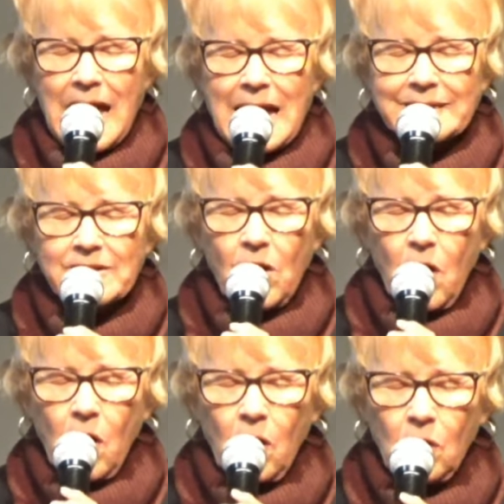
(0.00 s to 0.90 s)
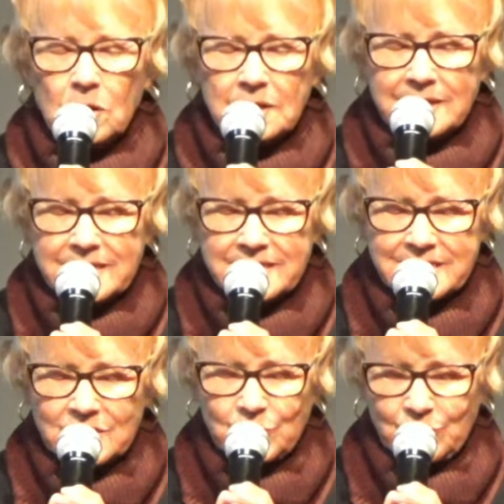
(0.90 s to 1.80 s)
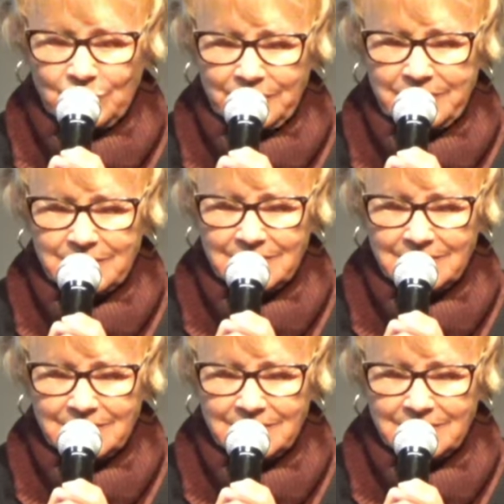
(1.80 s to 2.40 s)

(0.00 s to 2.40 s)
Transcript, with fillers: and all is good.